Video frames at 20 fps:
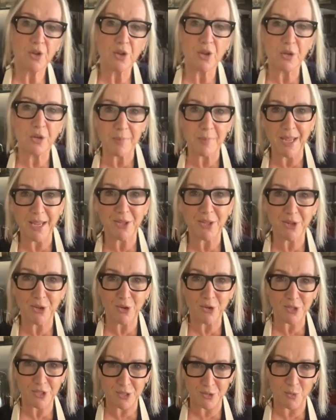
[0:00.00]
You can
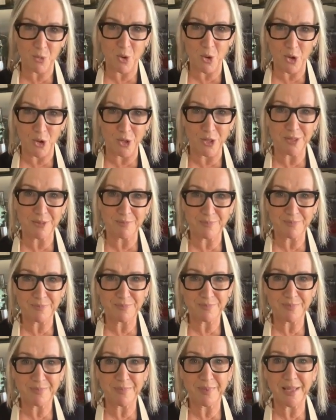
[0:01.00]
make your swirl
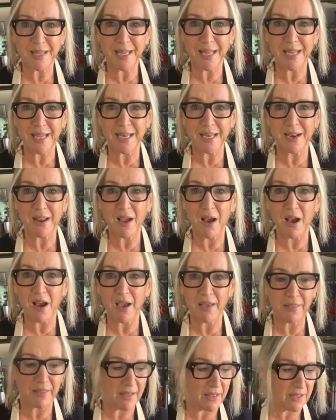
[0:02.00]
in
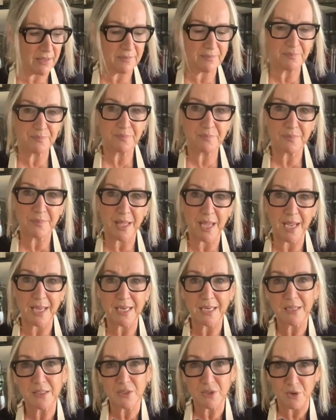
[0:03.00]
either
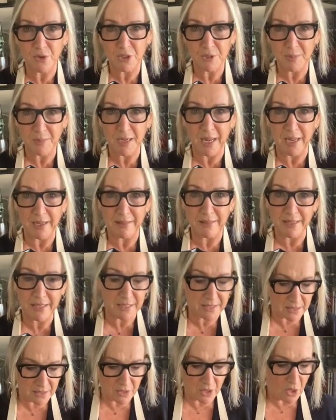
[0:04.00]
a little saucepan like
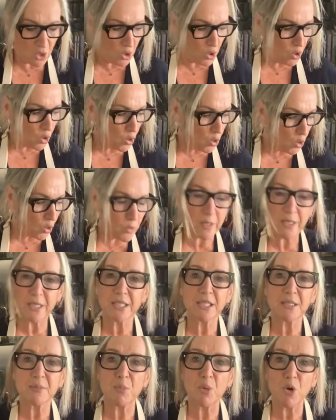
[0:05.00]
this or
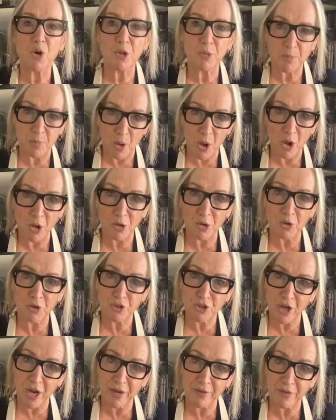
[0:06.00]
in a small bowl
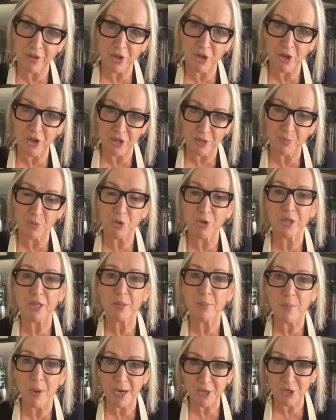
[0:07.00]
or jug that you're going to put
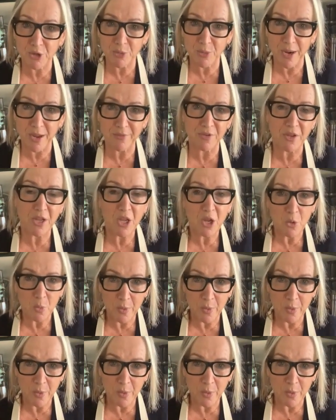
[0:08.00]
in the microwave.